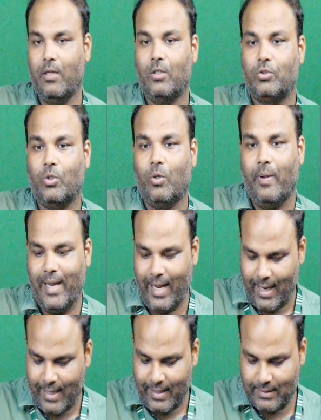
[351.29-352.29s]
So
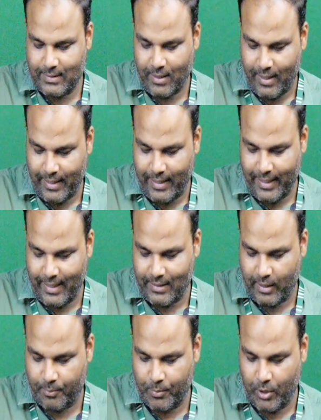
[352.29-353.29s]
L is the
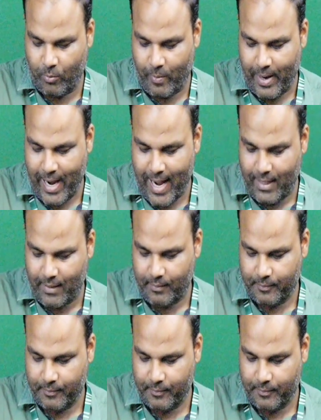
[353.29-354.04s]
length of the wire